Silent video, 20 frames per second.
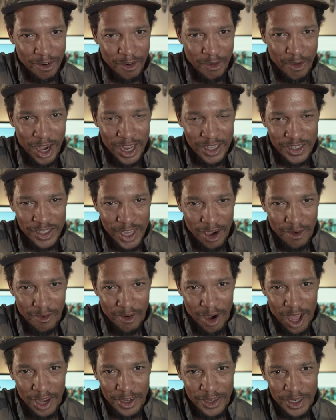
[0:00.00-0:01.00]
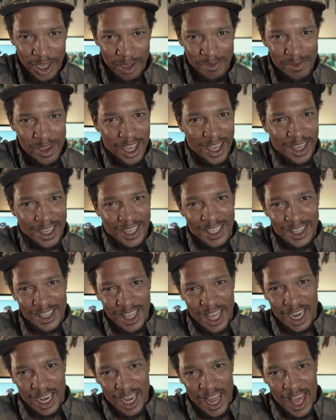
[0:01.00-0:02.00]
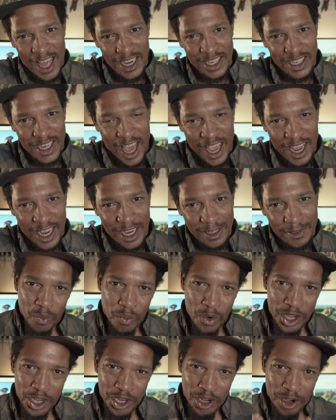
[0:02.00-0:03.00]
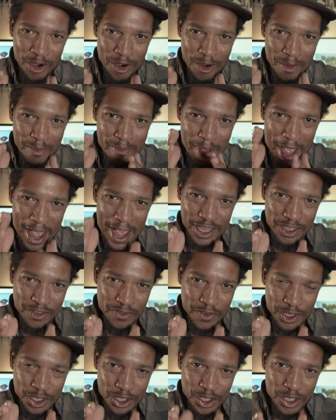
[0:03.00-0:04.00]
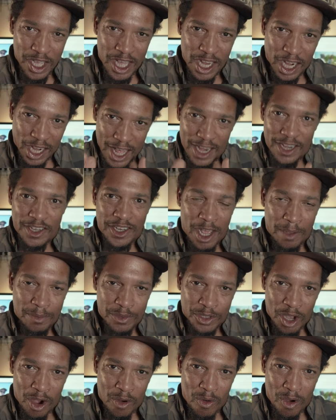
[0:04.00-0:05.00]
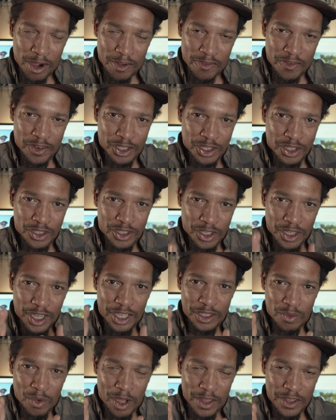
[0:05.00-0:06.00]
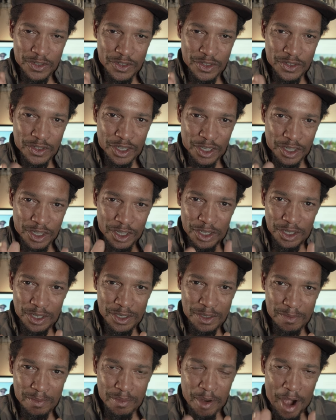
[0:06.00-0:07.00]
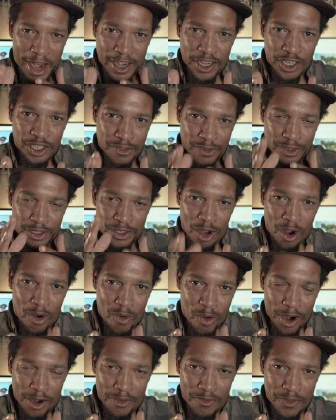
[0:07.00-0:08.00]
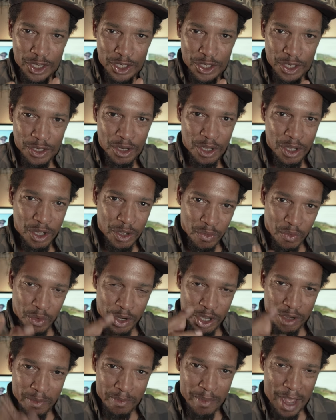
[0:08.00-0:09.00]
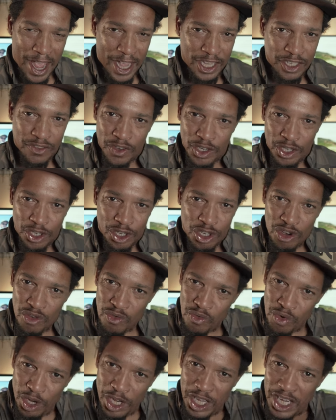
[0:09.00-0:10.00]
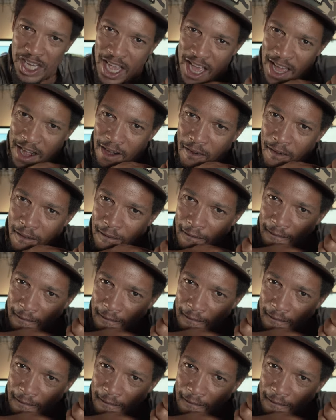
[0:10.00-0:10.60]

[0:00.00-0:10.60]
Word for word: raise that rod tip and get that line tight. When you're bass fishing, and a lot of times saltwater fishing, so that's why this is a good practice for saltwater fishing. When you're bass fishing, you really gotta